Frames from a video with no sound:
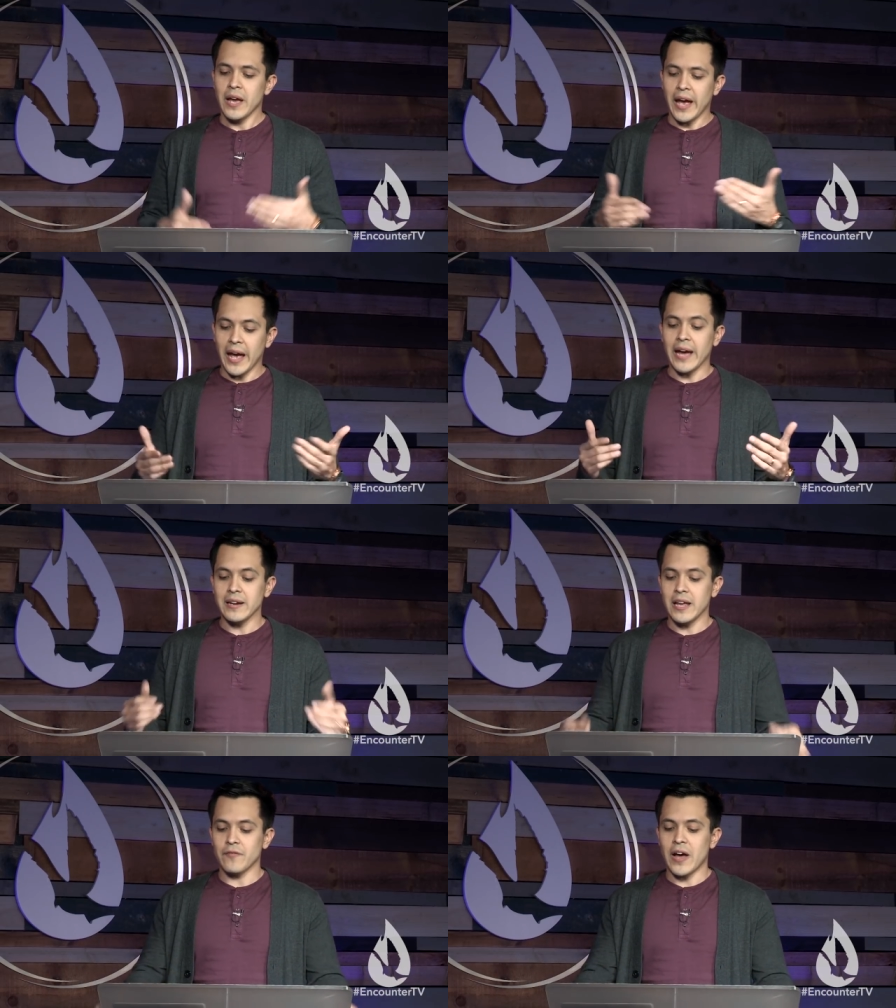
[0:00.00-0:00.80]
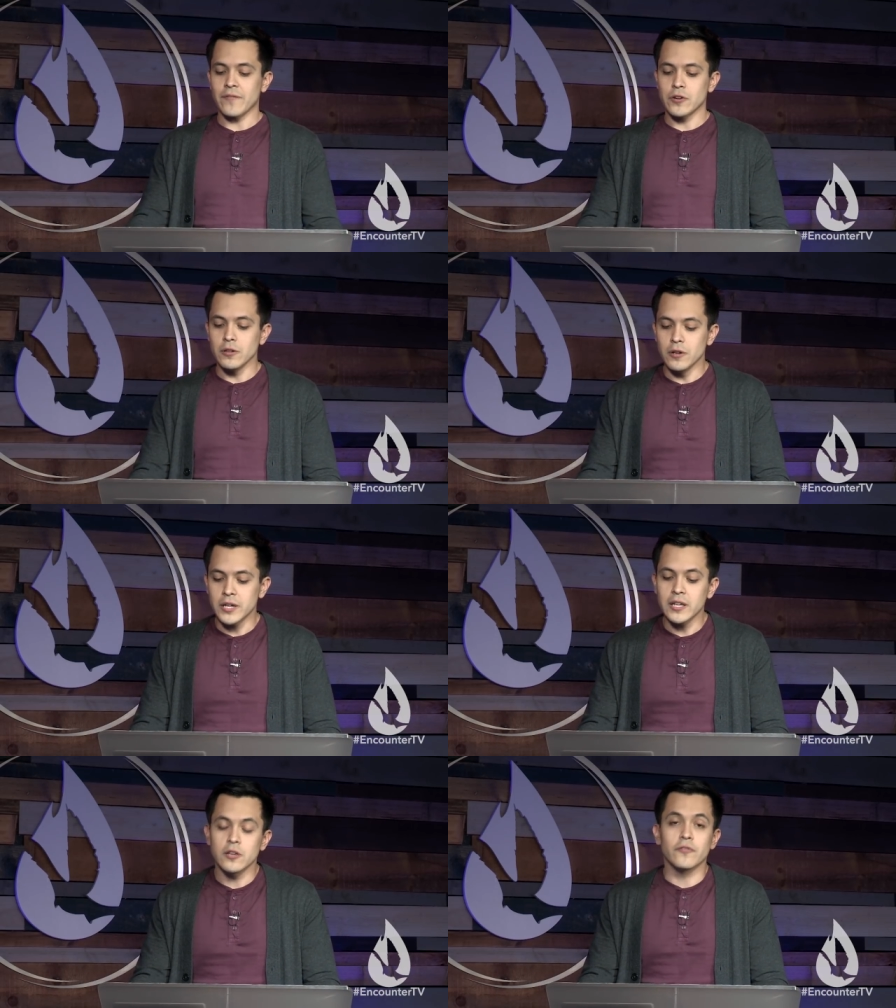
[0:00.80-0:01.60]
And if after
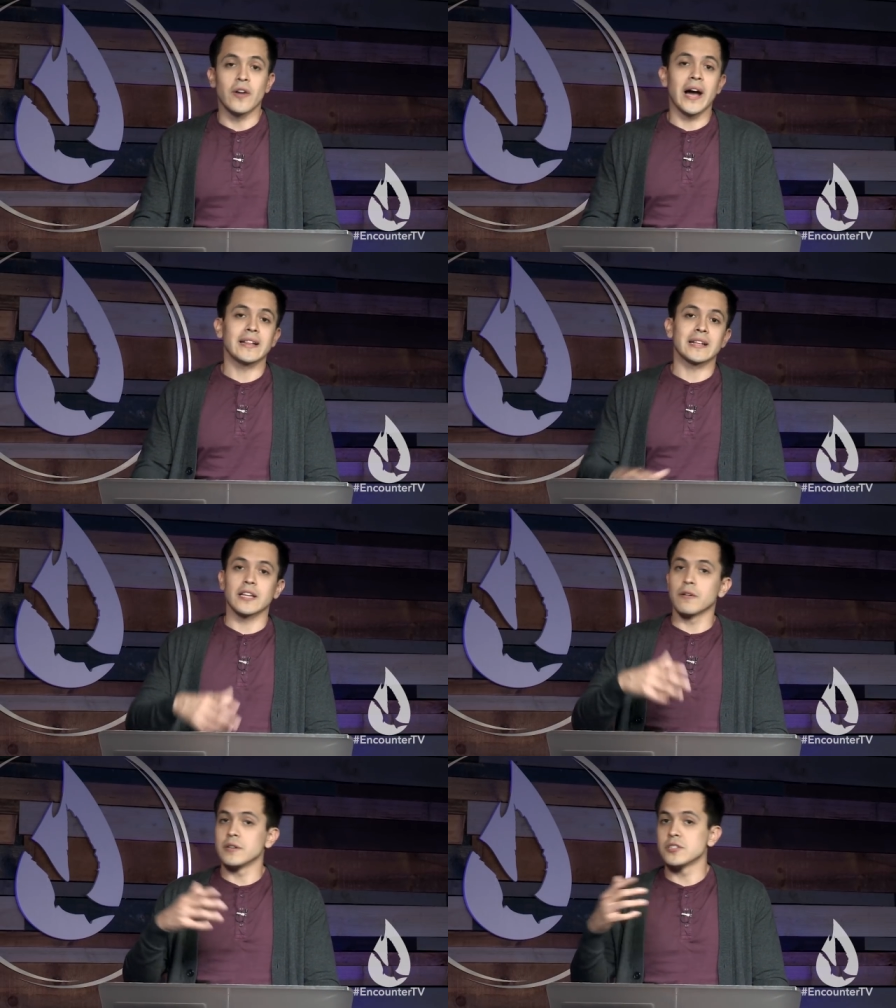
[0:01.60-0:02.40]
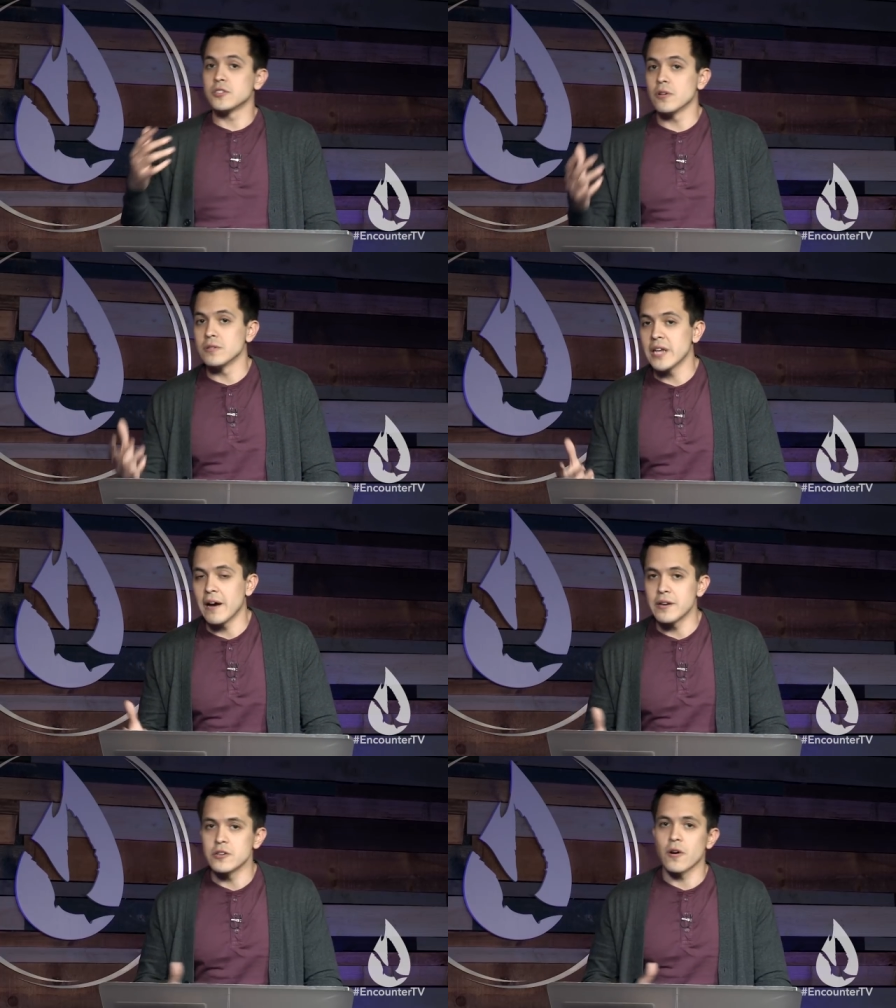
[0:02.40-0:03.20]
looking you find that there is no
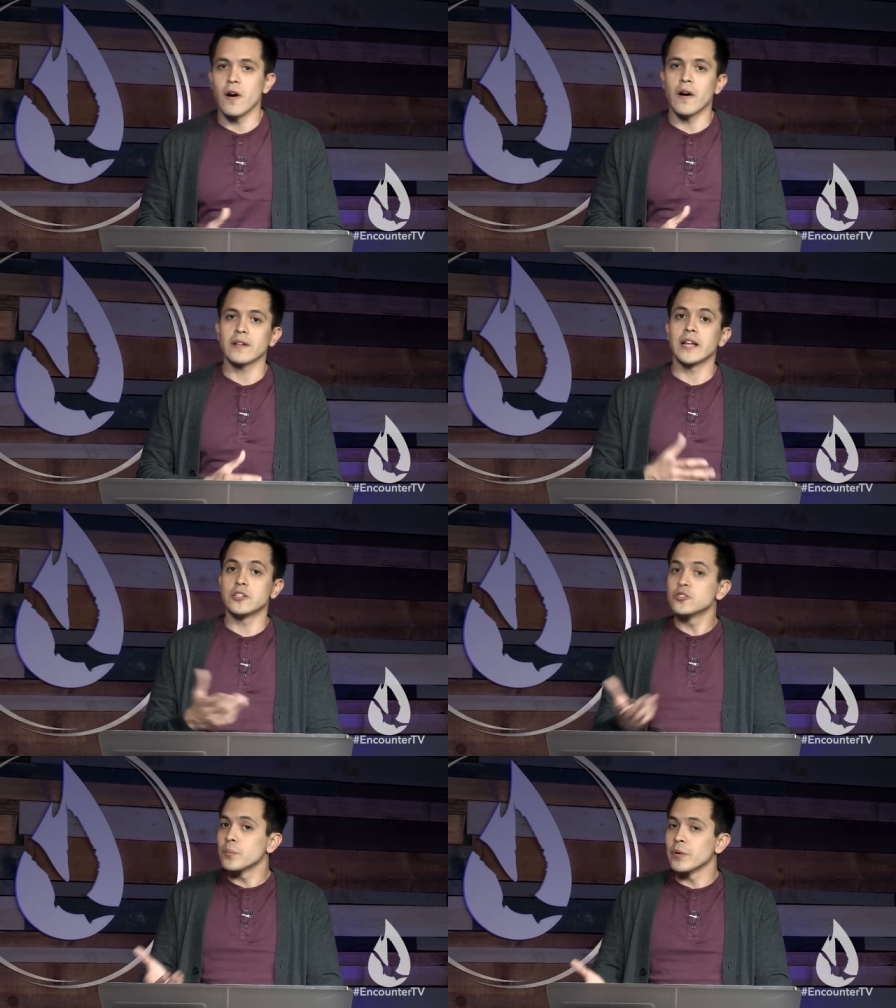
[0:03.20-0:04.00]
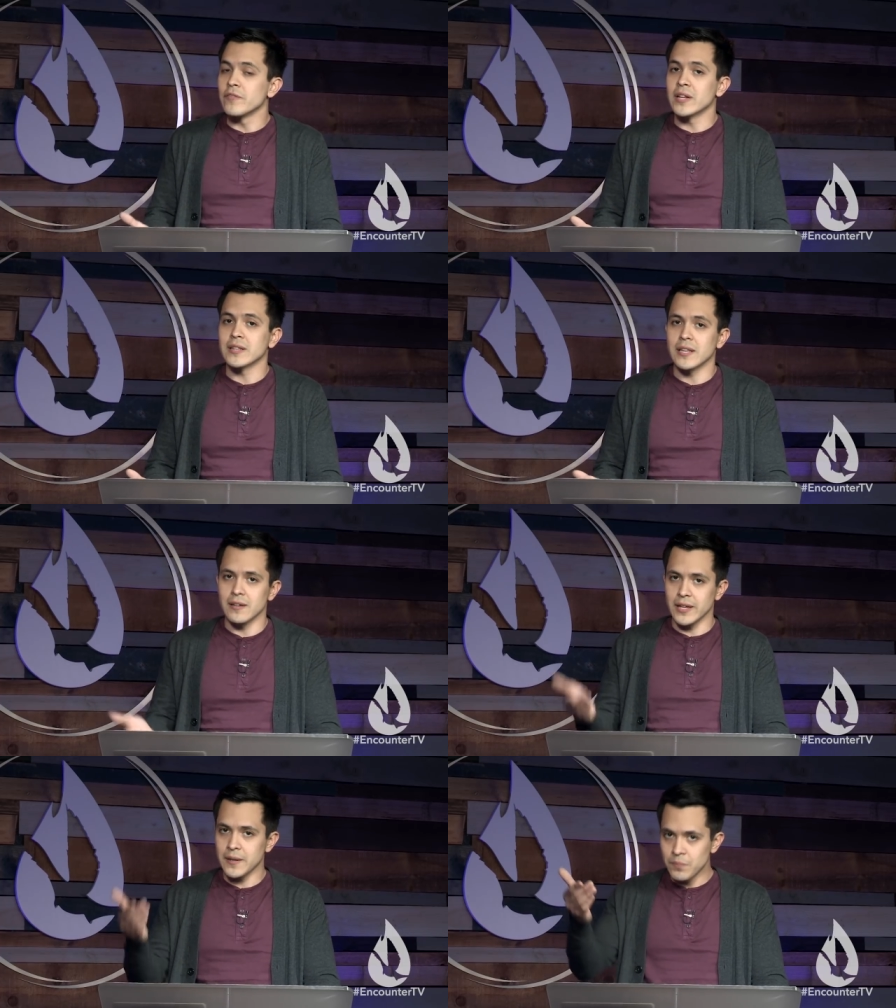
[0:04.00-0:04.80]
doubt in your heart that should prevent the
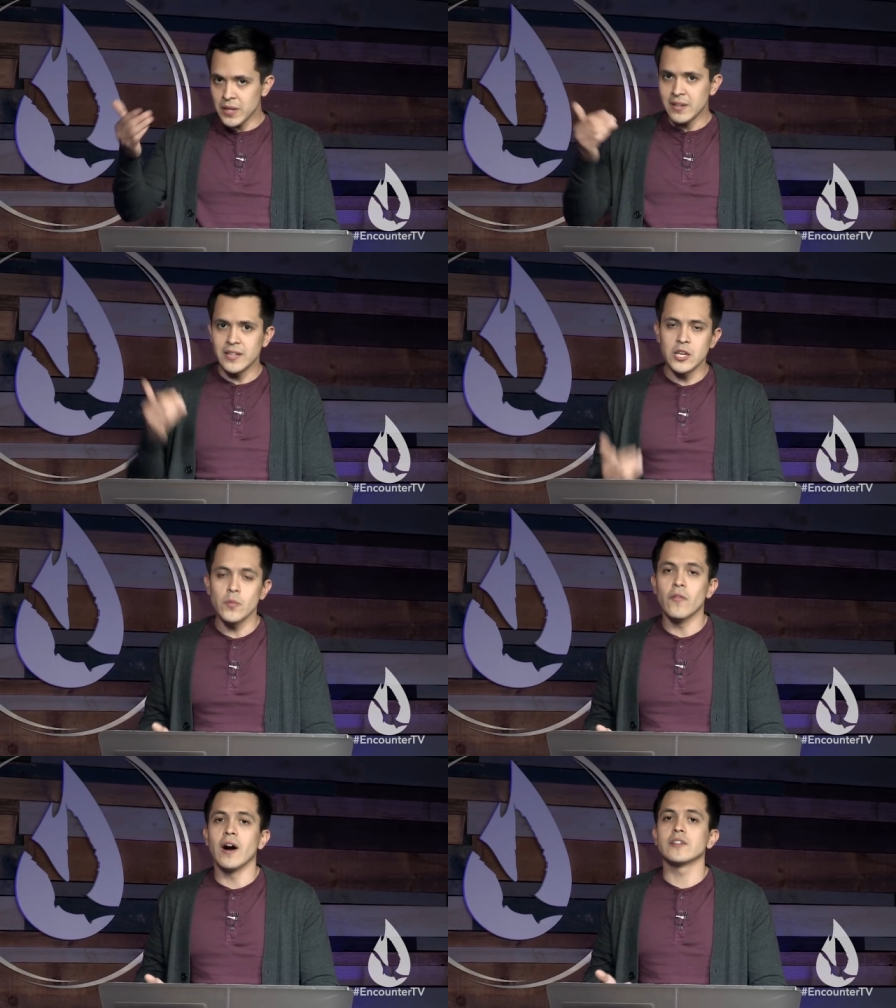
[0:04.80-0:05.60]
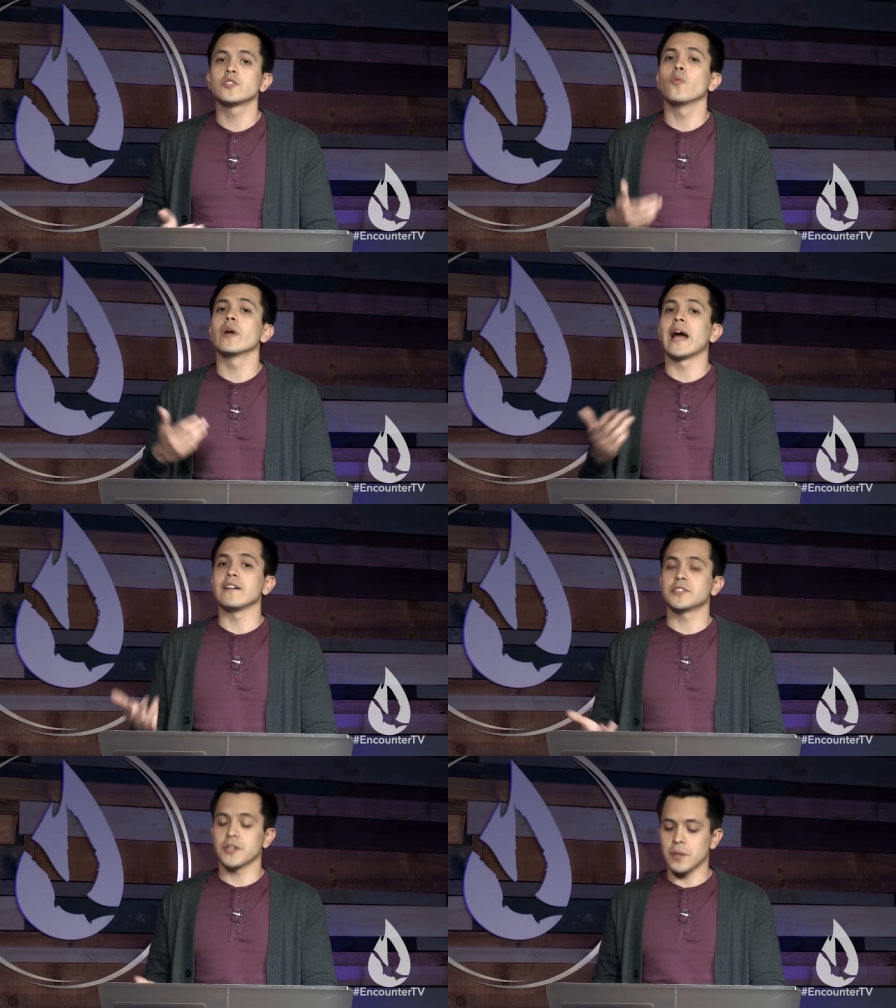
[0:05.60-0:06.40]
healing, then you move on to what
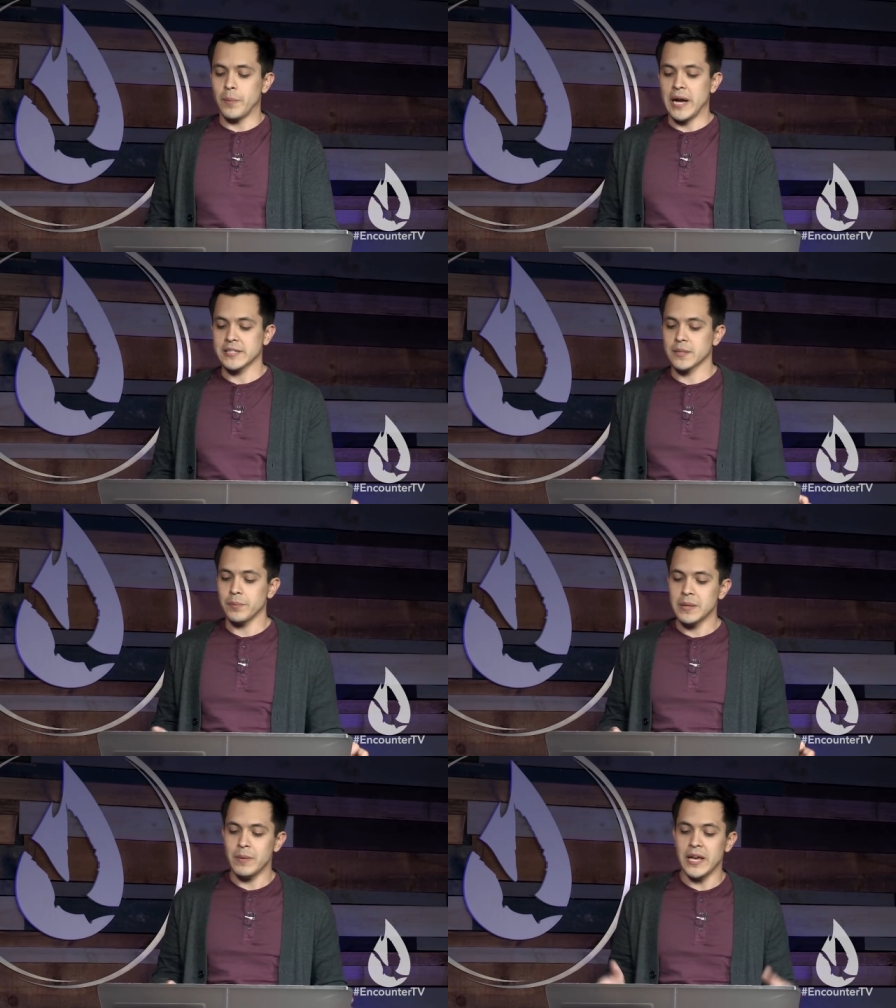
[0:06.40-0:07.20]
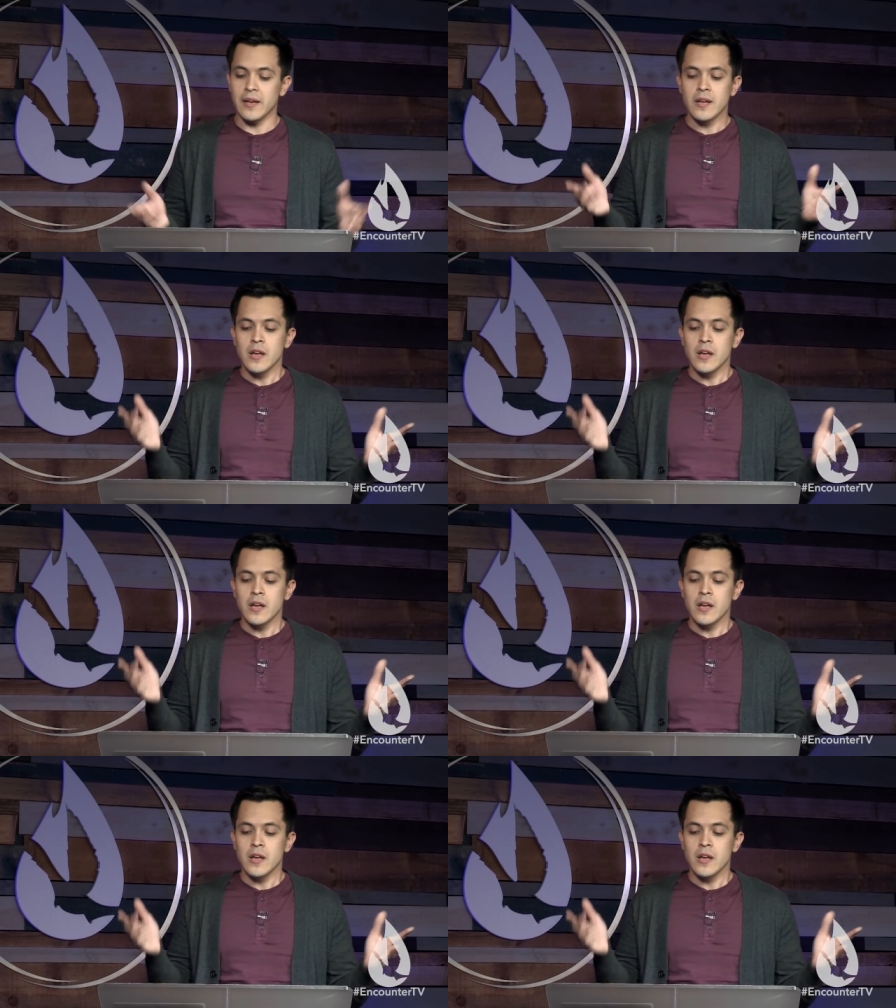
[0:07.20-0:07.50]
else it could possibly be.